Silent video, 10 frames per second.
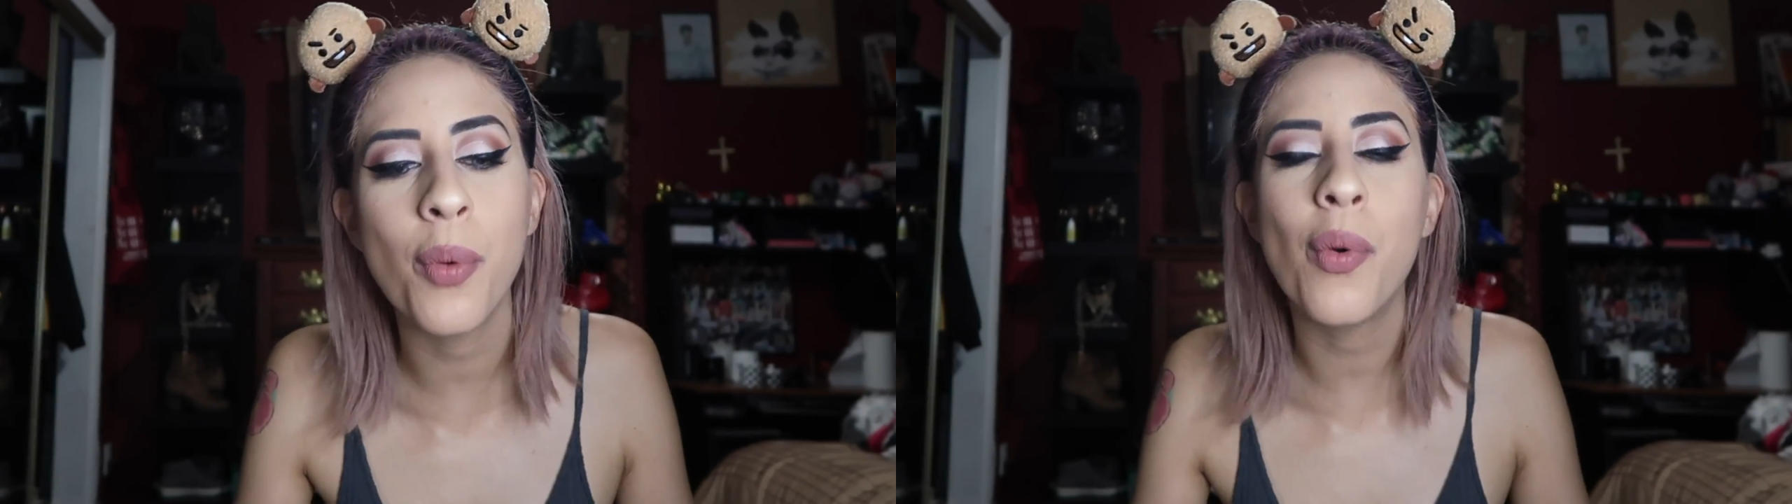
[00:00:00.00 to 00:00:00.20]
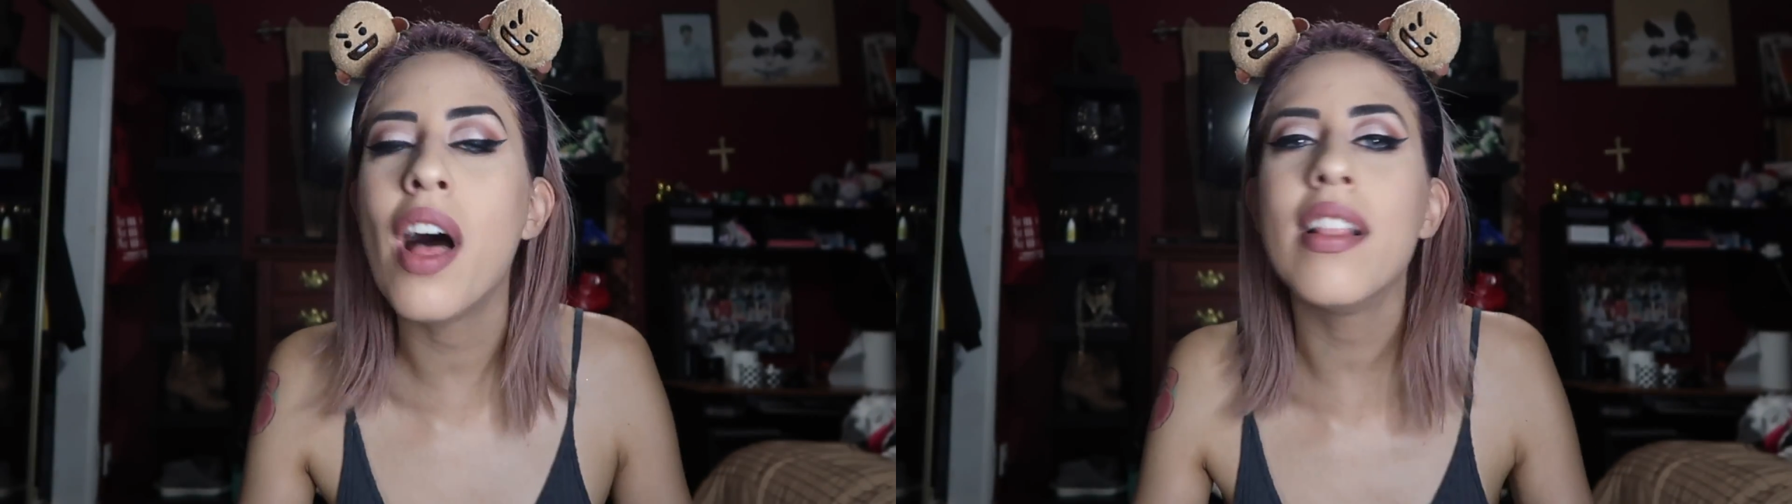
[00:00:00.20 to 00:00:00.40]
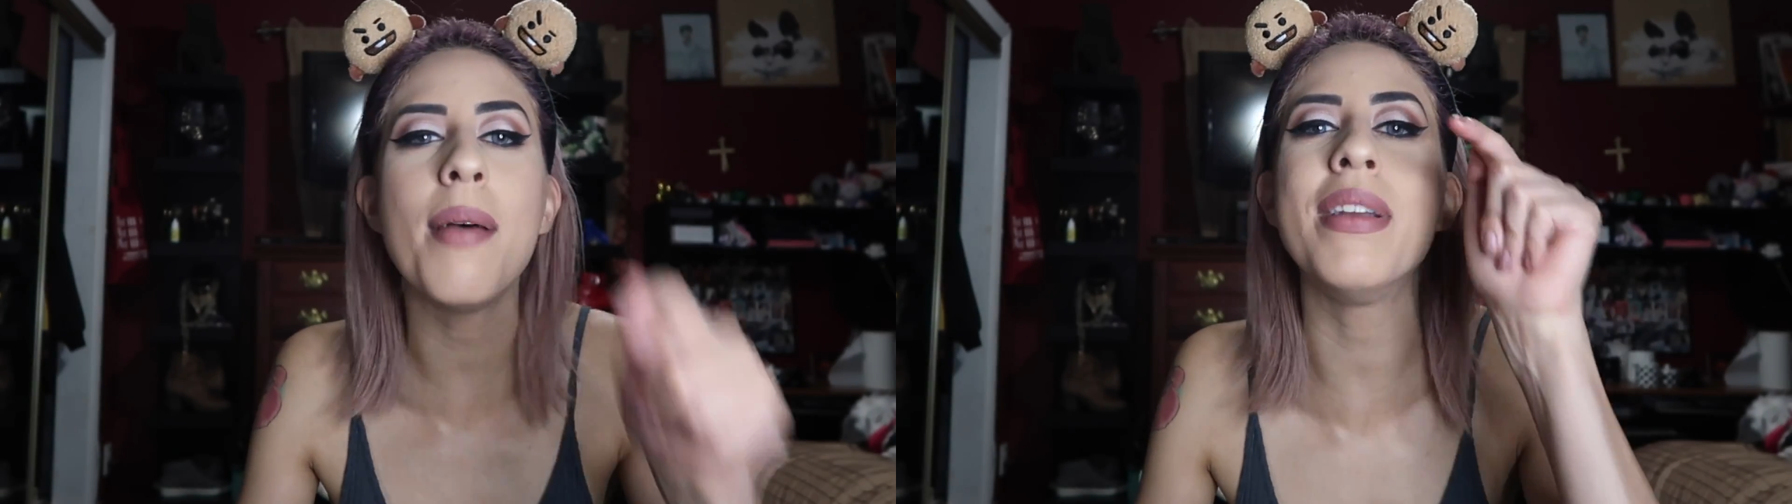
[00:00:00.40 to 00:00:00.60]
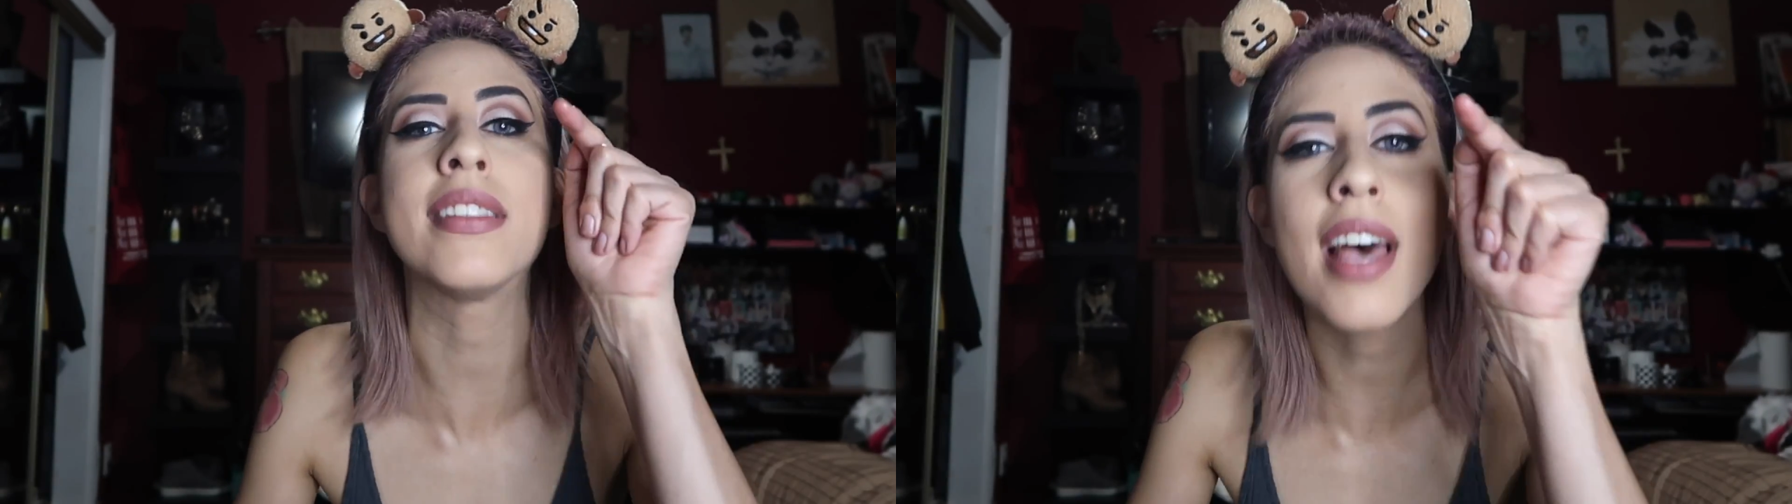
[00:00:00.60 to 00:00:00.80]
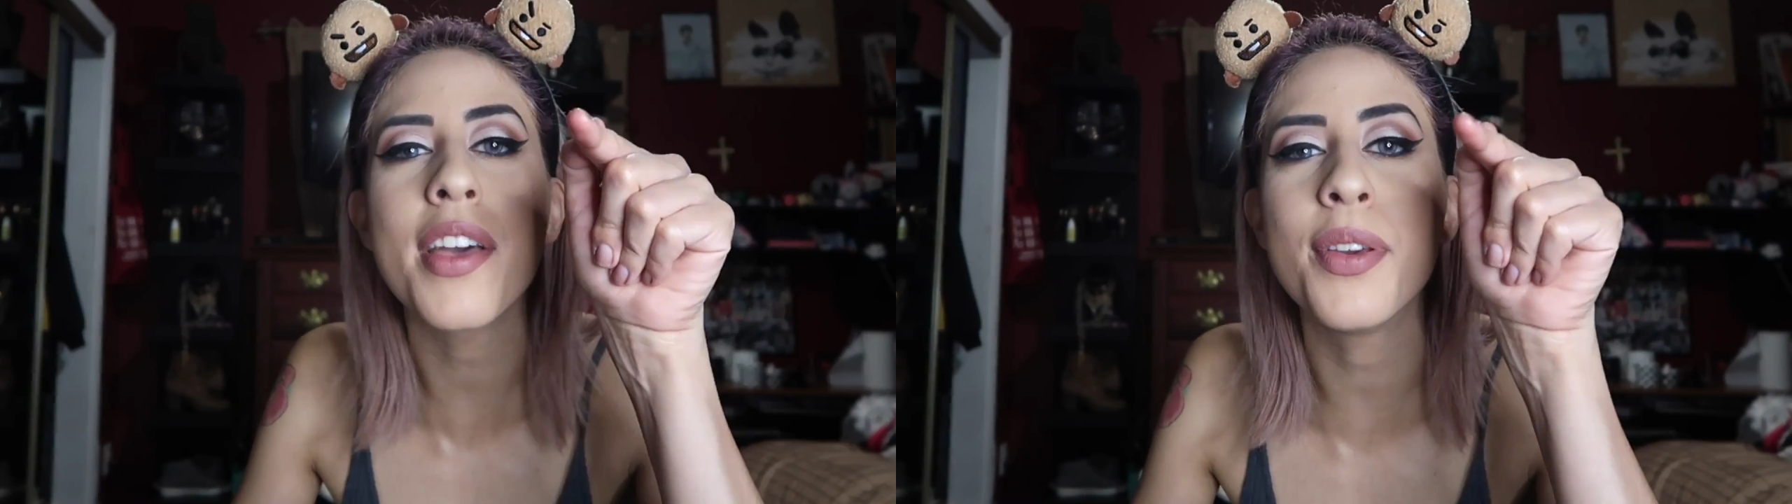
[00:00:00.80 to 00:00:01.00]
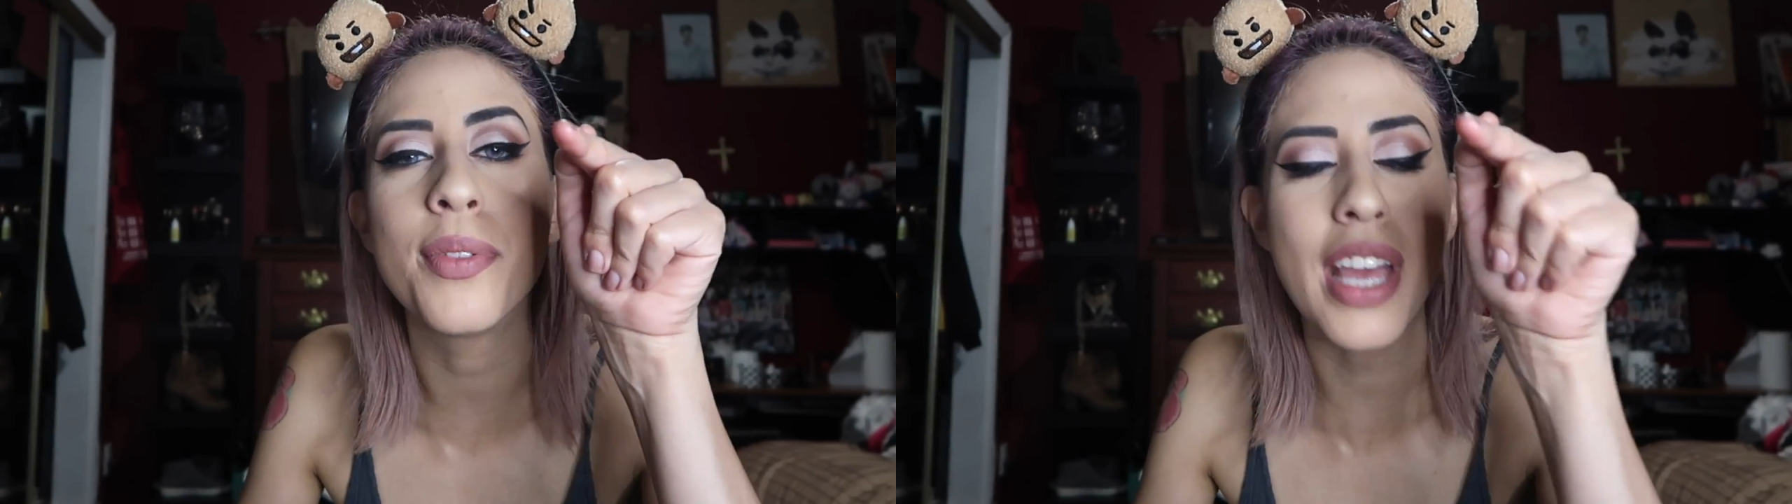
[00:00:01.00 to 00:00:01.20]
Well, let me tell you,